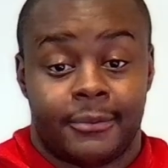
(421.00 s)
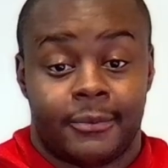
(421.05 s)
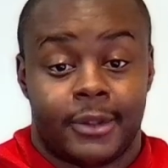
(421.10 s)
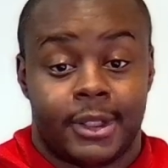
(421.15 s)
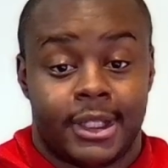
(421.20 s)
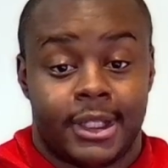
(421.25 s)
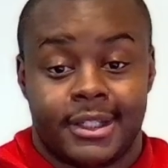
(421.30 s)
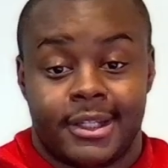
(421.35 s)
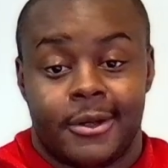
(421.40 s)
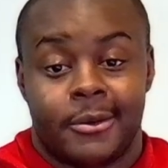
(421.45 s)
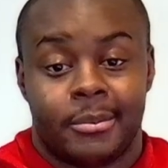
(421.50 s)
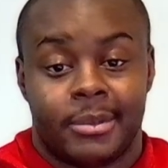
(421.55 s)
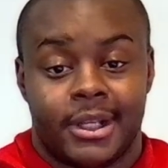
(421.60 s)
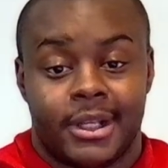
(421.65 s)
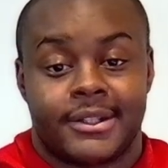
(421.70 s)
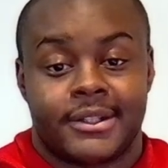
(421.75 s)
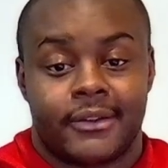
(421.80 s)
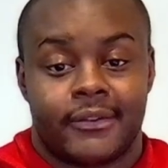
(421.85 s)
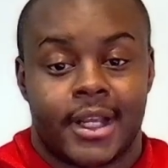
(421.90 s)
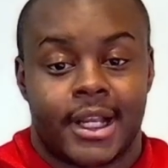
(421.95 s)
Really, don't
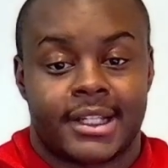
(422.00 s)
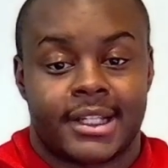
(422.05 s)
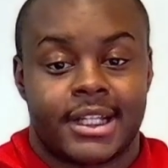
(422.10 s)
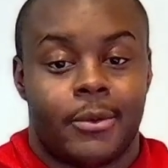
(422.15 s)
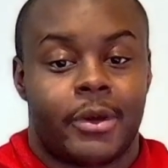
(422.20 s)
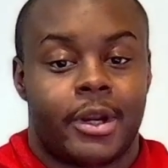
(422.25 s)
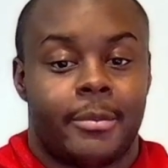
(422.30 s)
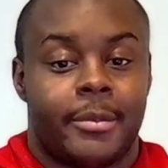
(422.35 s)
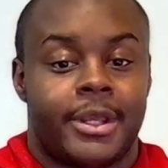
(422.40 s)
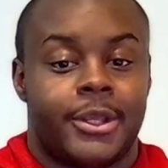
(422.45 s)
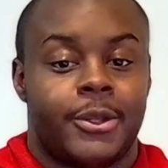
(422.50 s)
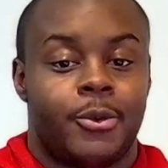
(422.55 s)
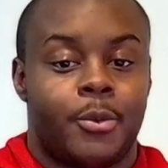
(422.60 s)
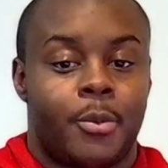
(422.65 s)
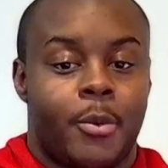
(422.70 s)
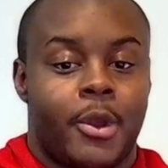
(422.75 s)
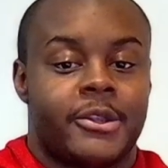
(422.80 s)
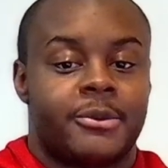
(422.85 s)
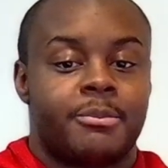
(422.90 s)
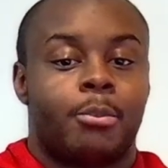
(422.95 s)
play yourself. Like I said, I want to make
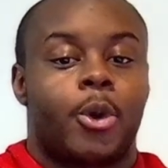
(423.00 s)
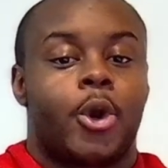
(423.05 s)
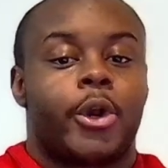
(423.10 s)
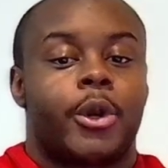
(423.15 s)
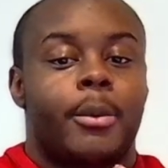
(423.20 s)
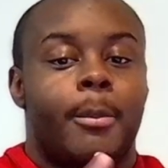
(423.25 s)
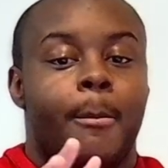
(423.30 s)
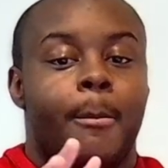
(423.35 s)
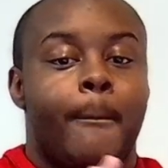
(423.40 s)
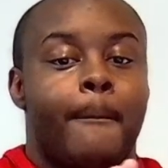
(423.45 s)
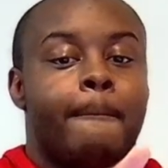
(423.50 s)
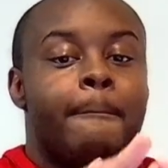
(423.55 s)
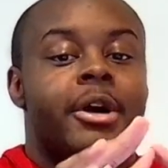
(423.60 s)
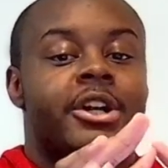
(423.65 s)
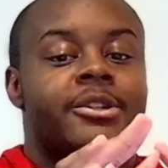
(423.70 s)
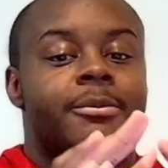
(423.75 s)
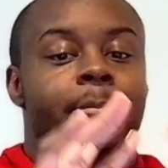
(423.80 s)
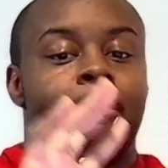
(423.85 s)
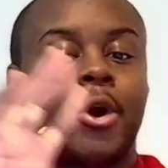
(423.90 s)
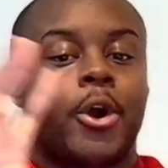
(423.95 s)
you as
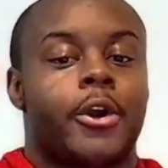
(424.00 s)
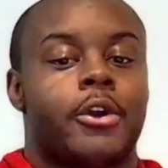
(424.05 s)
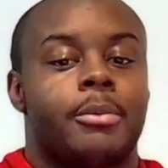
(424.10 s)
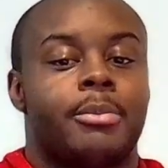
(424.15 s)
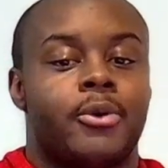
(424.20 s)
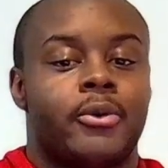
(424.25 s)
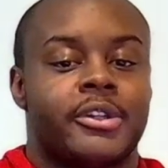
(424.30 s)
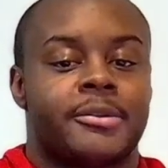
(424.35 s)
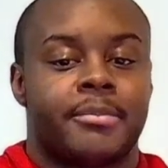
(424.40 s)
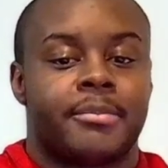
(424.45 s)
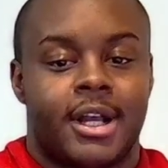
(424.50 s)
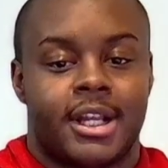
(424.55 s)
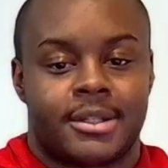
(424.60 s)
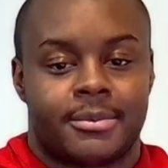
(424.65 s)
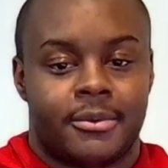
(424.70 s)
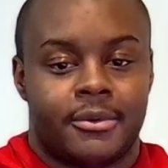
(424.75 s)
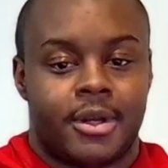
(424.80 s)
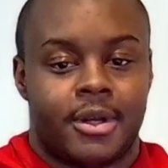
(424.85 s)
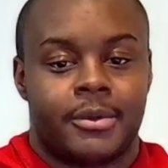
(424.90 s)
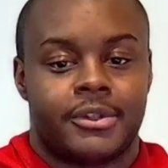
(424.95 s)
much marketable as
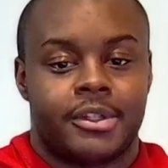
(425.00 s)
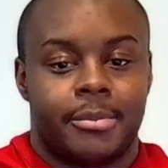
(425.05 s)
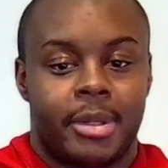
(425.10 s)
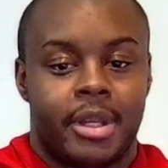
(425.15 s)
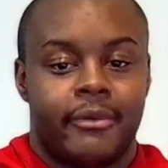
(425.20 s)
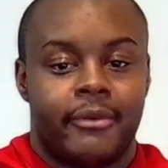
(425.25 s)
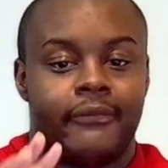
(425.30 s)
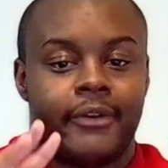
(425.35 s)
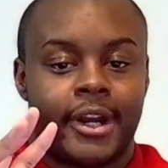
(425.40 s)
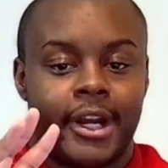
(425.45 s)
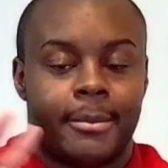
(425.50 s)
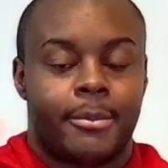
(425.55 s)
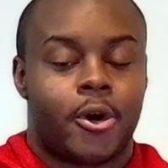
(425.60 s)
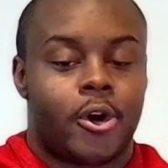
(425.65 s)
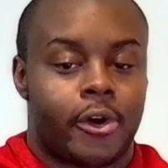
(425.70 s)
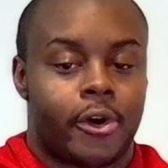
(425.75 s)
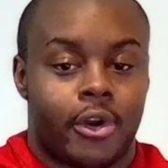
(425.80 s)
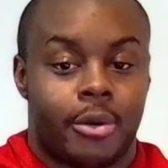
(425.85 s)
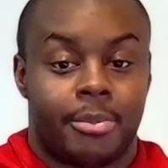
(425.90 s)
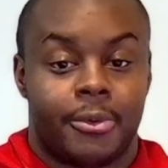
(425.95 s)
possible. I want you to be very
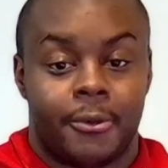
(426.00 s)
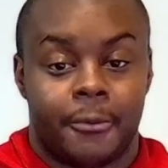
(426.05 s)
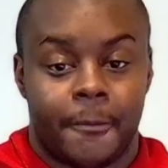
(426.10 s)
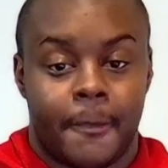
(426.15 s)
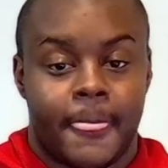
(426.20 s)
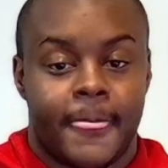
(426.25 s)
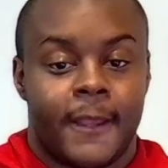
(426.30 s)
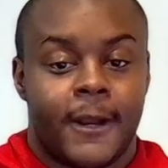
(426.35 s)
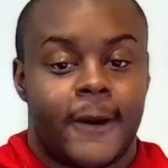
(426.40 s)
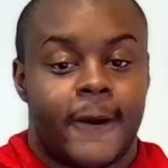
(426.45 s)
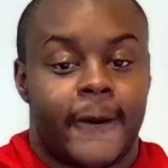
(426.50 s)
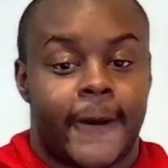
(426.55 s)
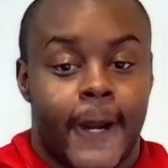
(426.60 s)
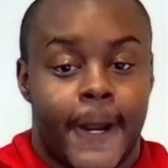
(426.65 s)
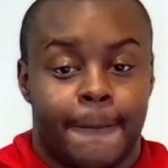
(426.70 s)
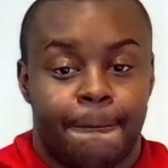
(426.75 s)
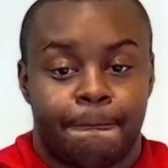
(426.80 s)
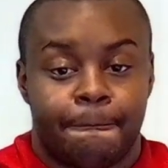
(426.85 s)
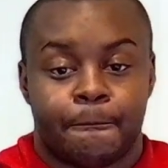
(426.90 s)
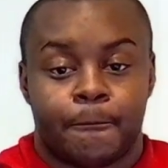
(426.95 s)
marketable. All
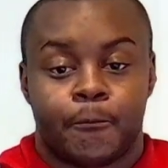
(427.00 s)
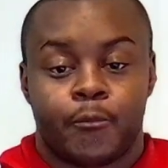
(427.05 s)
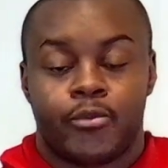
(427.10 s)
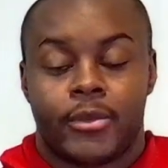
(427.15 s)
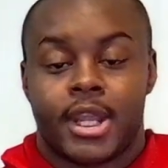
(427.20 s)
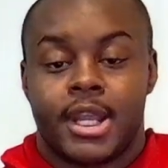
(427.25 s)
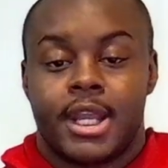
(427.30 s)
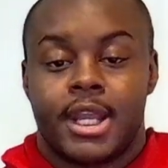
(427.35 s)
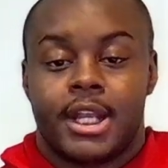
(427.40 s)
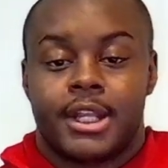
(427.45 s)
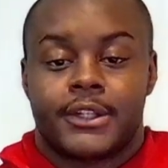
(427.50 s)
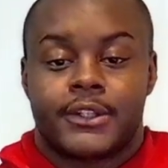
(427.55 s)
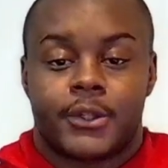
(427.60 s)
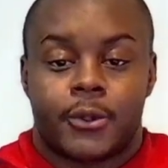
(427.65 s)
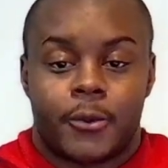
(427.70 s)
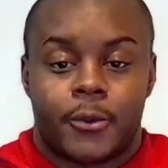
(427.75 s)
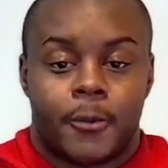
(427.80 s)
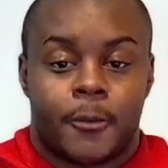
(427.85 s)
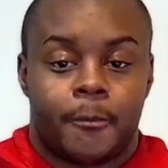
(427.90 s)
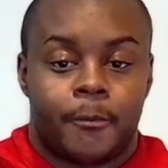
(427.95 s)
right.
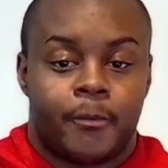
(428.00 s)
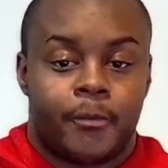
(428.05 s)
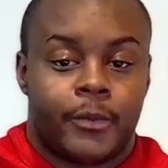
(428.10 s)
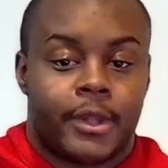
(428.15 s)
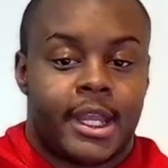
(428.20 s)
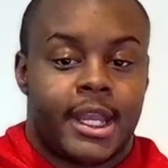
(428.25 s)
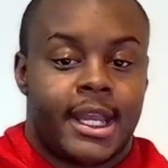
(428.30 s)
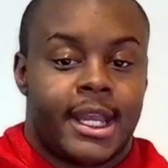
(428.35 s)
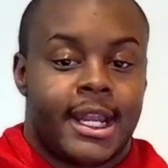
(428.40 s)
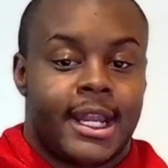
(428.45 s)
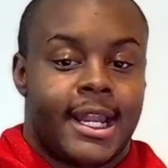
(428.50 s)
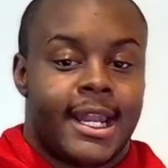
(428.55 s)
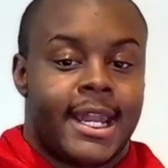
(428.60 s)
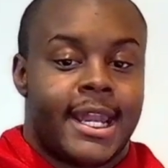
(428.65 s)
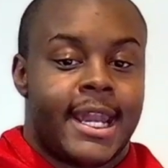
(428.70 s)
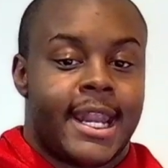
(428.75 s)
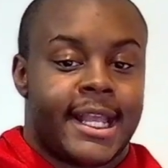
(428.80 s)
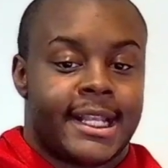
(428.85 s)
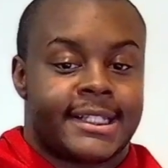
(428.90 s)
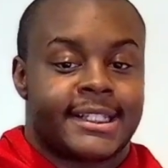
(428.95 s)
So
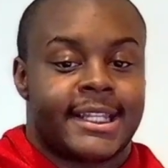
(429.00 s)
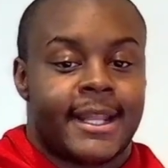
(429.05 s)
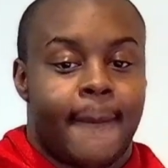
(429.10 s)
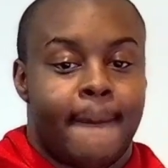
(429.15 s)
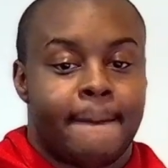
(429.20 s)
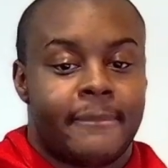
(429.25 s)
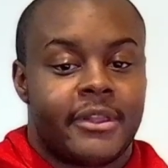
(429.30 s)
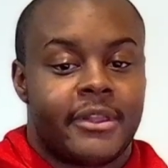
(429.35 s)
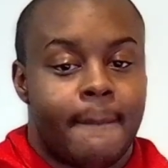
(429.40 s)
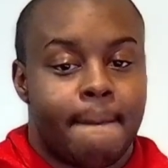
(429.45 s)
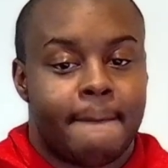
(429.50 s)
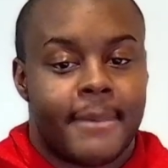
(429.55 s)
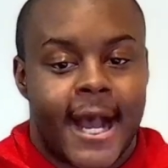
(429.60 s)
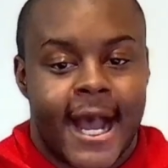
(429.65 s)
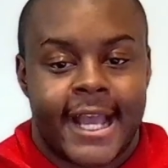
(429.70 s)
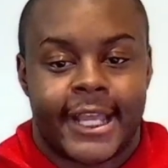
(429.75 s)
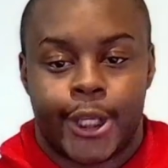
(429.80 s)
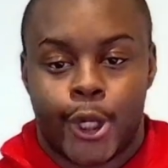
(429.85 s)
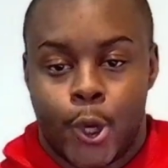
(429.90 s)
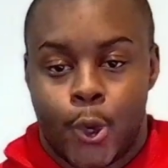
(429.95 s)
next,
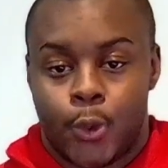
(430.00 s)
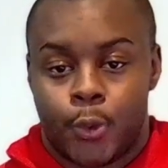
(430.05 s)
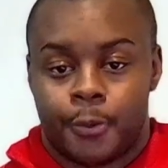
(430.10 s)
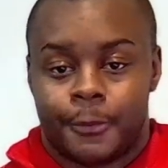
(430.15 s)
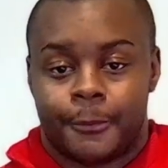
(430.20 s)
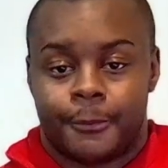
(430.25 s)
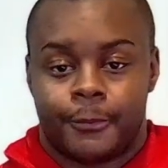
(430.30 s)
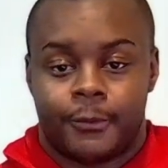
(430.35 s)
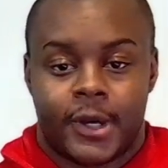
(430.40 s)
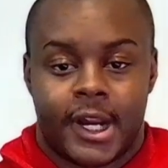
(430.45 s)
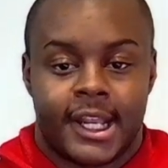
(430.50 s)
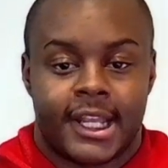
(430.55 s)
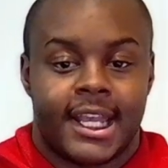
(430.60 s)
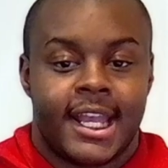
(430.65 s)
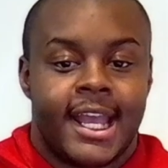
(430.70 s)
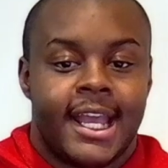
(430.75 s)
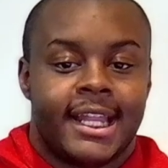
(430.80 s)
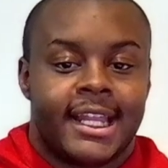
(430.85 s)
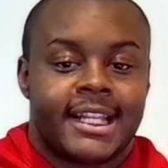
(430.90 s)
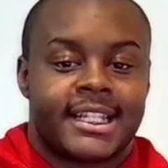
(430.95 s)
bio, right?
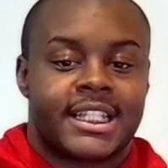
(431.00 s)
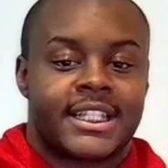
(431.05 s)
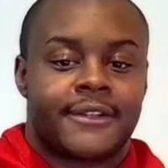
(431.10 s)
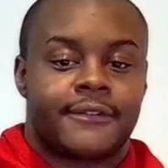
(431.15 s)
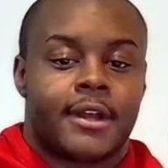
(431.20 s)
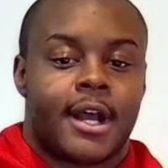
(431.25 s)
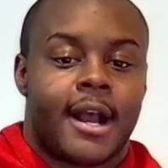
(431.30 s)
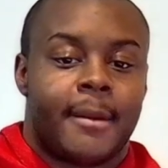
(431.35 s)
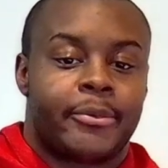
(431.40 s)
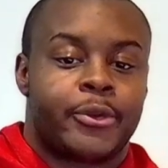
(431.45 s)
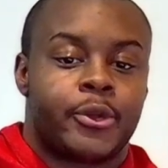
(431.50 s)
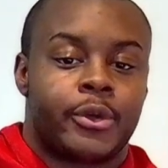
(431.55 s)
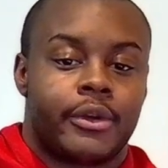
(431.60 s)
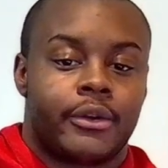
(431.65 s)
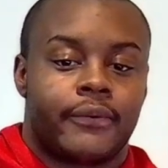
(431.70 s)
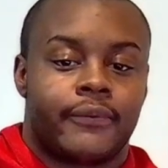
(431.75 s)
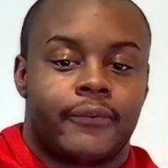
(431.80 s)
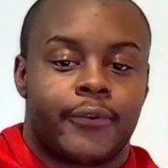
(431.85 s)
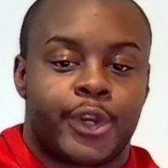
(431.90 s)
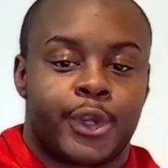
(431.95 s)
This is the
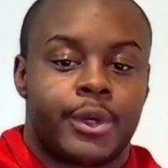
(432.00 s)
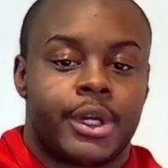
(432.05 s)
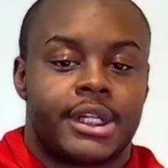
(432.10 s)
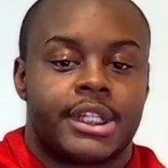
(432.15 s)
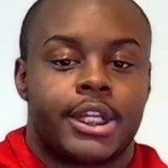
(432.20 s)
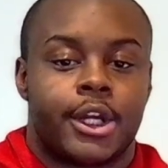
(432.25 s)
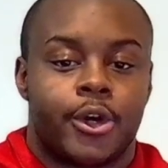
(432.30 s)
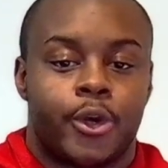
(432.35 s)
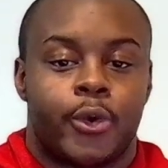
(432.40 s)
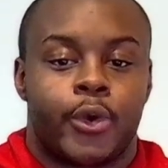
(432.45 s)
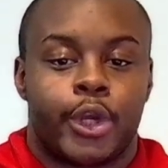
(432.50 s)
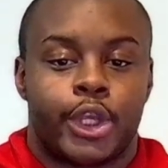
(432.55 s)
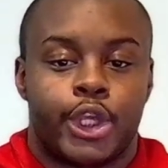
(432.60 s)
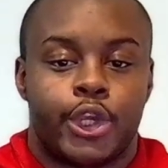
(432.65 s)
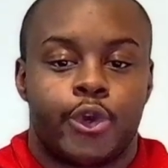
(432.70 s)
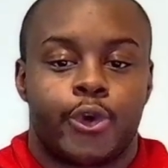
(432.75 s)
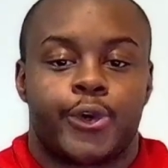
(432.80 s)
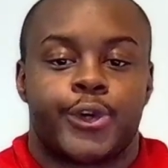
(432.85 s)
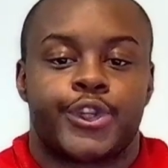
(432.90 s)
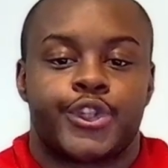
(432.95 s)
opportunity for you to tell
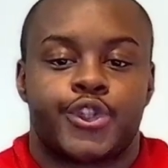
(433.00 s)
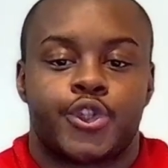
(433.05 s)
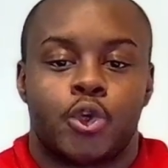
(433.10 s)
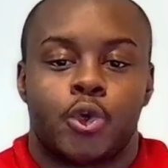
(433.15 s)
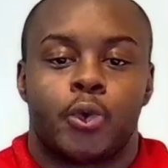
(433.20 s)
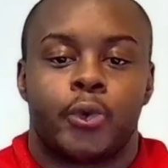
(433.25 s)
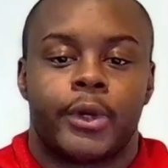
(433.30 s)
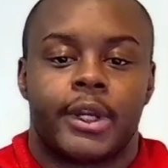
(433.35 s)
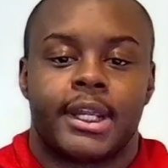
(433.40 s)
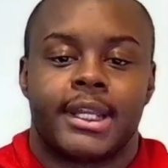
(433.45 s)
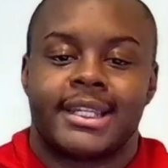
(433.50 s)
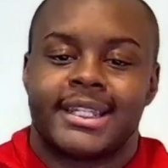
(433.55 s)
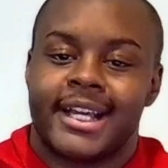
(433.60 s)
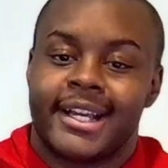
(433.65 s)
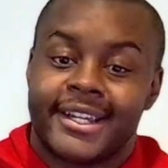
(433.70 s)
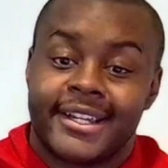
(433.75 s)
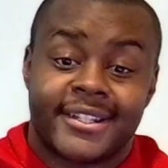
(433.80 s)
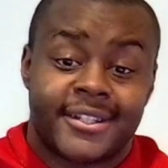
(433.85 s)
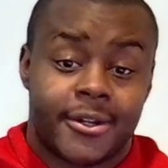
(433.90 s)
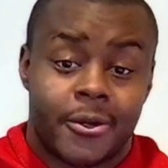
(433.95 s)
your story.
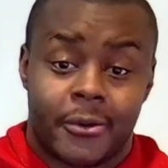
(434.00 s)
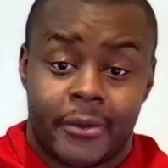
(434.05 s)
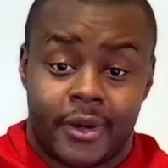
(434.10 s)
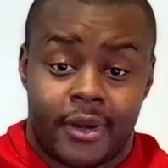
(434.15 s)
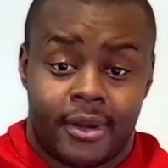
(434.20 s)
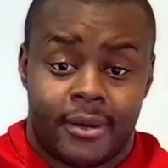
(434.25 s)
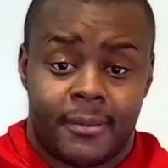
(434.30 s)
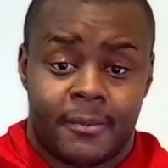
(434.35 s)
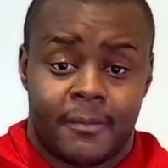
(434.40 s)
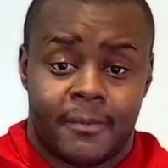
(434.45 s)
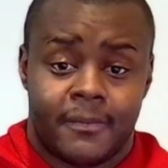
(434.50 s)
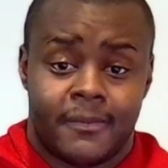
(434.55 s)
Tell your story.